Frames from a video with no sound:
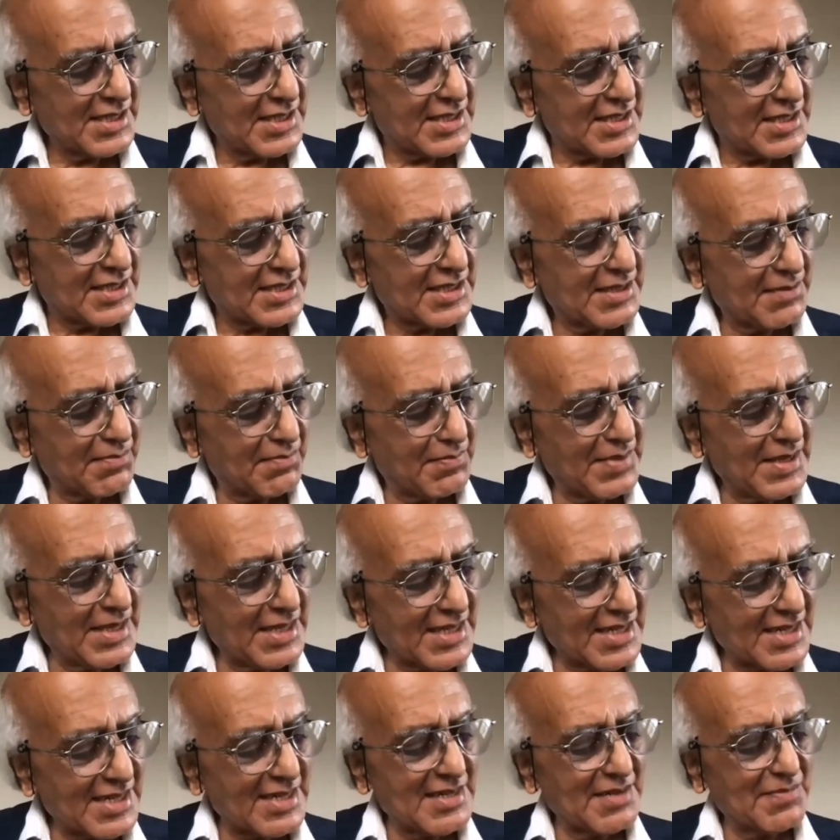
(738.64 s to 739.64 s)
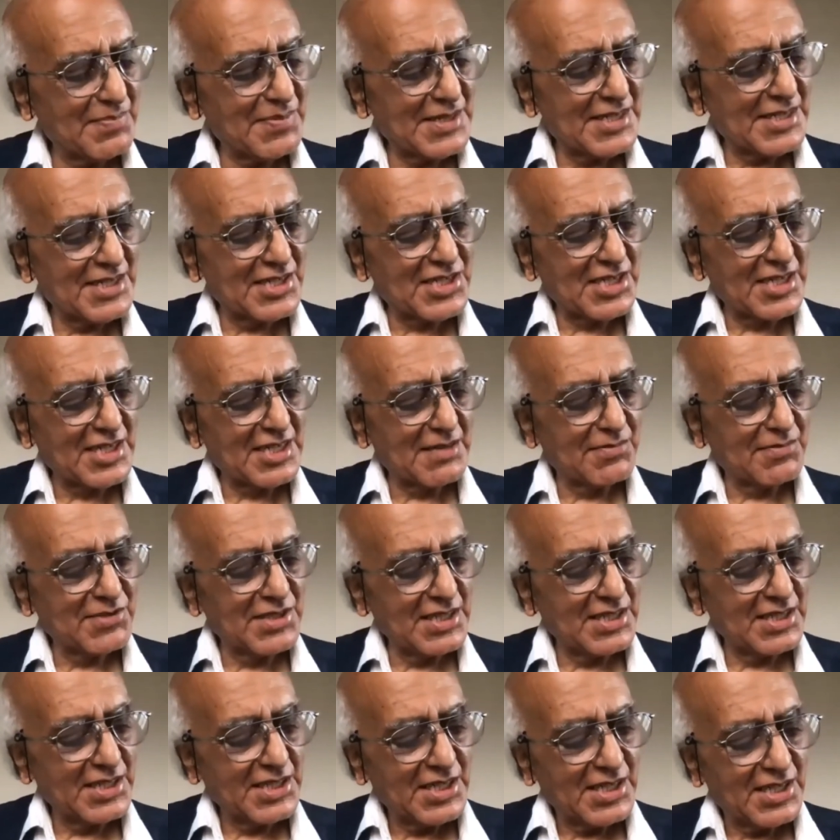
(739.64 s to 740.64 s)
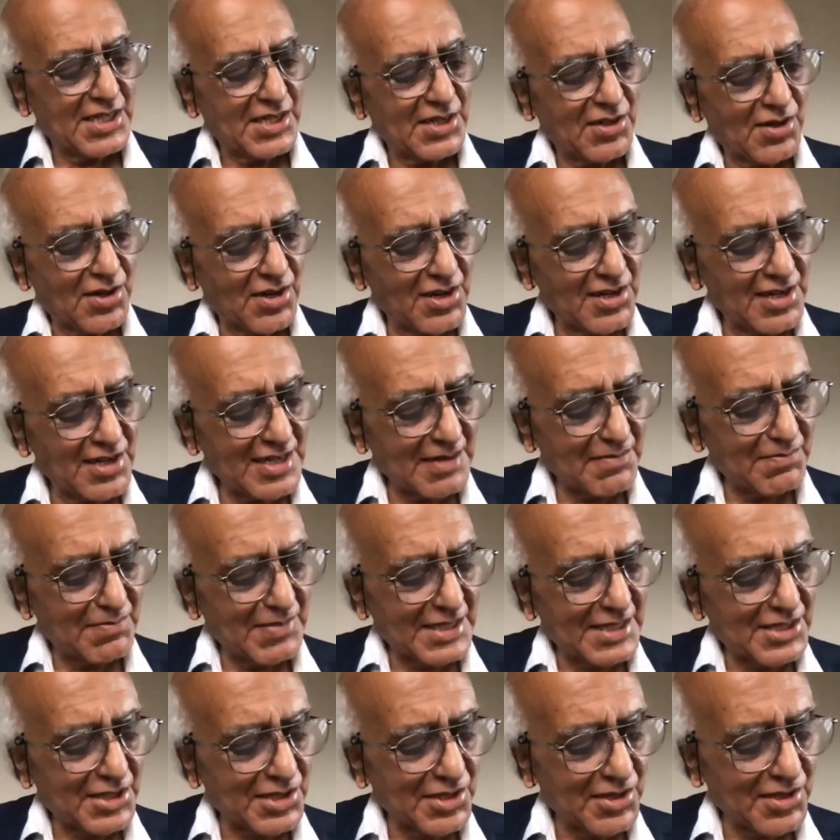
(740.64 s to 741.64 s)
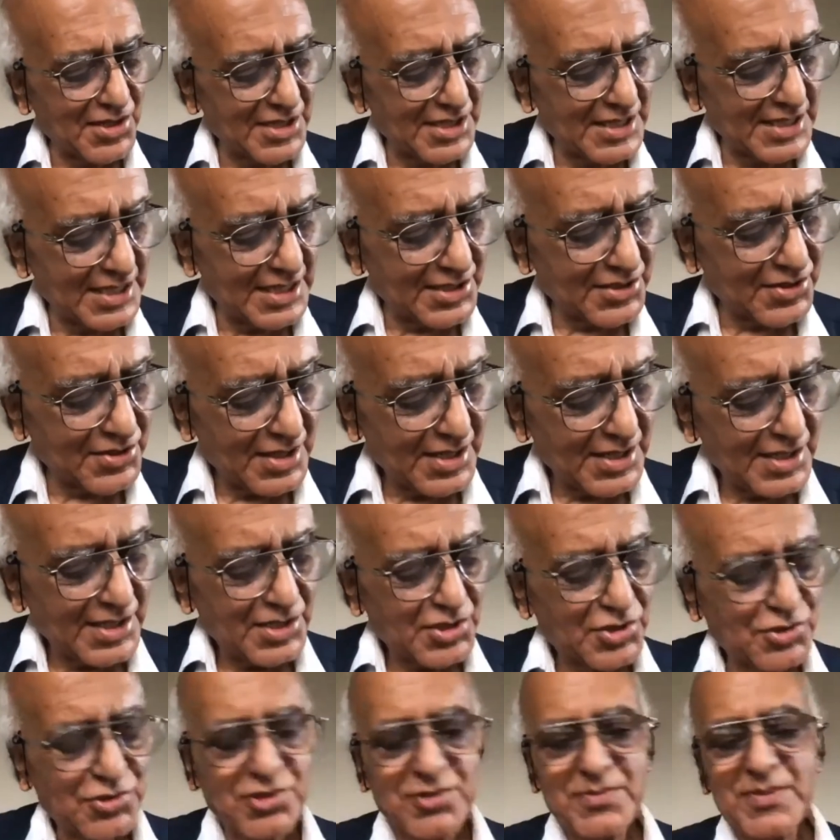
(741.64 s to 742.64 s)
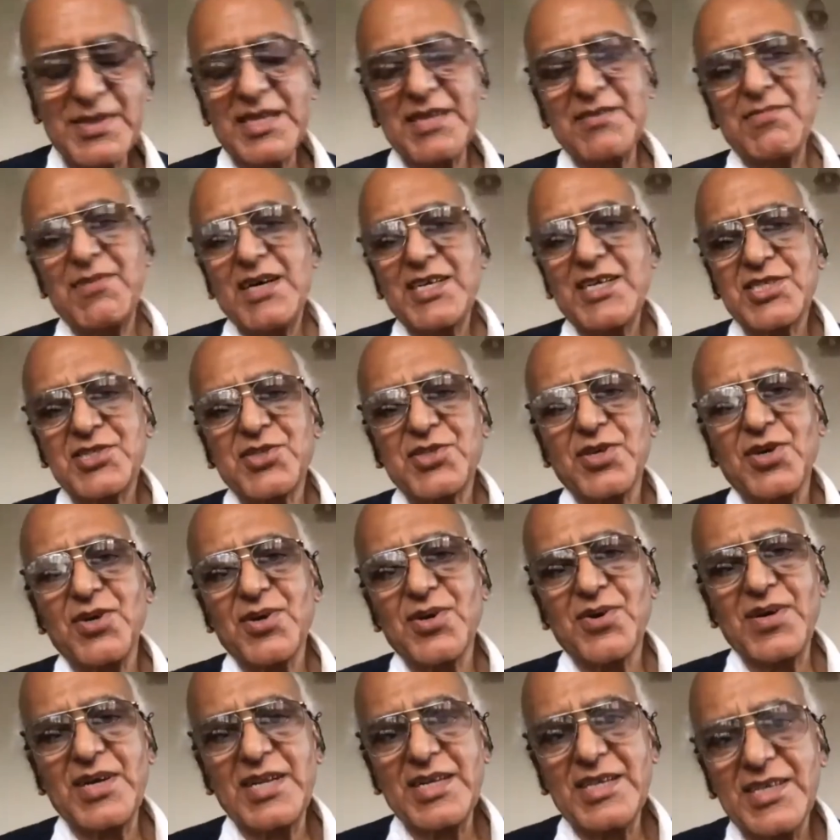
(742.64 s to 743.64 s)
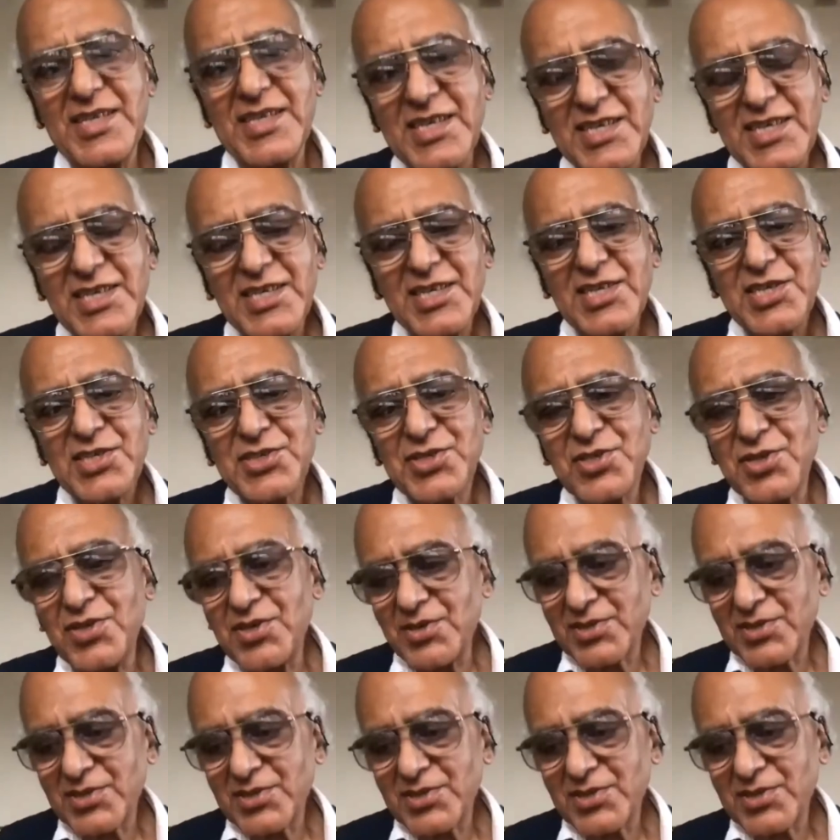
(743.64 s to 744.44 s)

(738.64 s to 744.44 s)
the mere repetition of the earlier methodologies should be revised thoroughly. So the